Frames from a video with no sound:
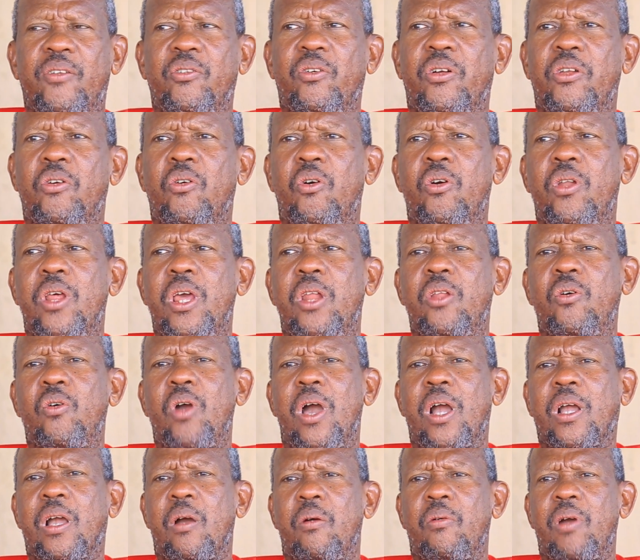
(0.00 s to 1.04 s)
noneho
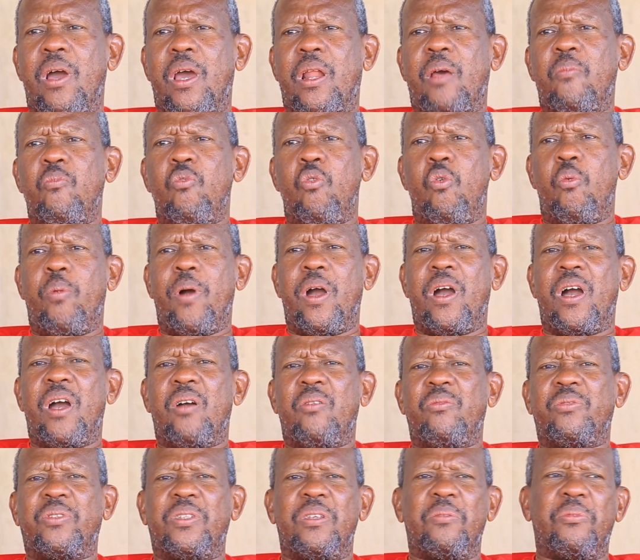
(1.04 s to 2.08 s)
rero
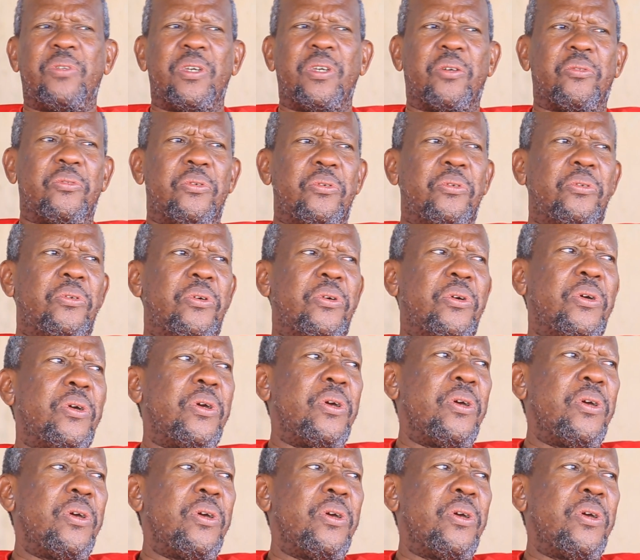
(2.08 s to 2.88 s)
aramwubaha usibye ko